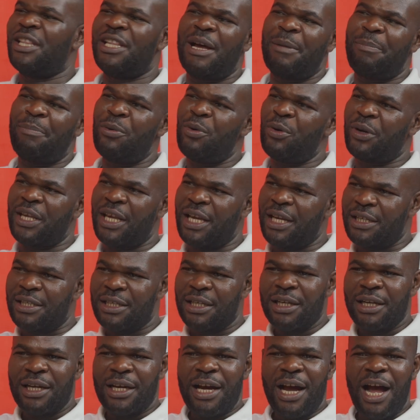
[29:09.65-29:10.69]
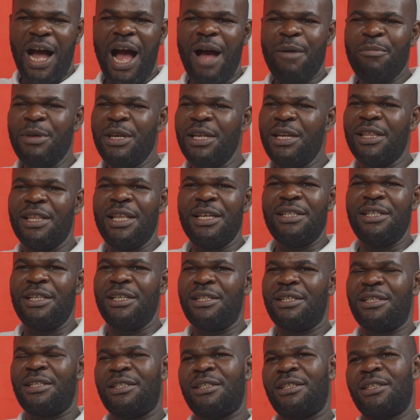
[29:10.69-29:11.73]
their pocket. I mean, this
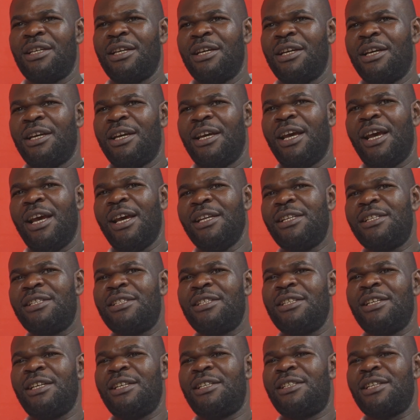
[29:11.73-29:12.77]
is it's.